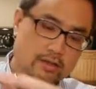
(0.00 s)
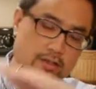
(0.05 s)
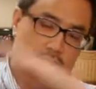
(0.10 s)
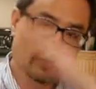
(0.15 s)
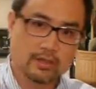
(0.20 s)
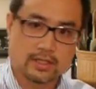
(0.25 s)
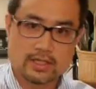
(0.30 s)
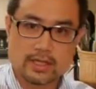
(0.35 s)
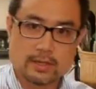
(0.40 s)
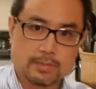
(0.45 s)

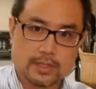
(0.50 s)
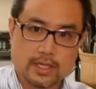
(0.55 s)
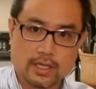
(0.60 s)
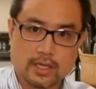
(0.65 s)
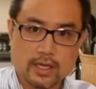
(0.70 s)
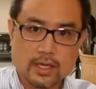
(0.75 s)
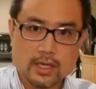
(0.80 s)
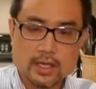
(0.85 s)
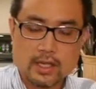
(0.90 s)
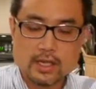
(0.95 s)
so it tips
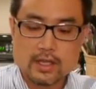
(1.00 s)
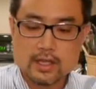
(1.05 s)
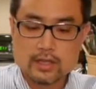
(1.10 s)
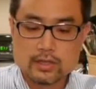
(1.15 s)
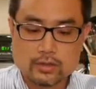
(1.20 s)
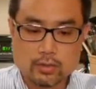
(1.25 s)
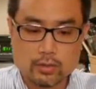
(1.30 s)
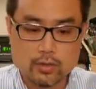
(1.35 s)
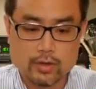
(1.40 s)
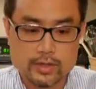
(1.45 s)
it
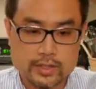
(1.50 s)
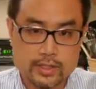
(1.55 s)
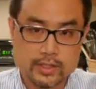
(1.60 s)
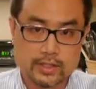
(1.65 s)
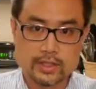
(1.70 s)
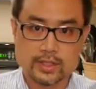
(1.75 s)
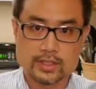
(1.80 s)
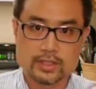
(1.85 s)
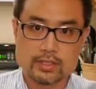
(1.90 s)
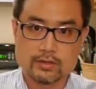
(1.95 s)

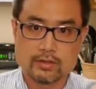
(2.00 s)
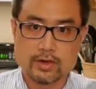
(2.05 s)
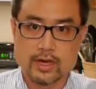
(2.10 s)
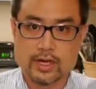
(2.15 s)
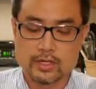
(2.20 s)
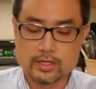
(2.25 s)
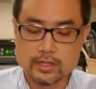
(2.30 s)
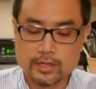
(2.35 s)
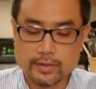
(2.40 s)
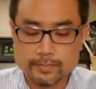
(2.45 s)
towards this
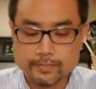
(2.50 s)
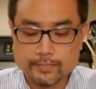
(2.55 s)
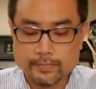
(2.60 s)
direction.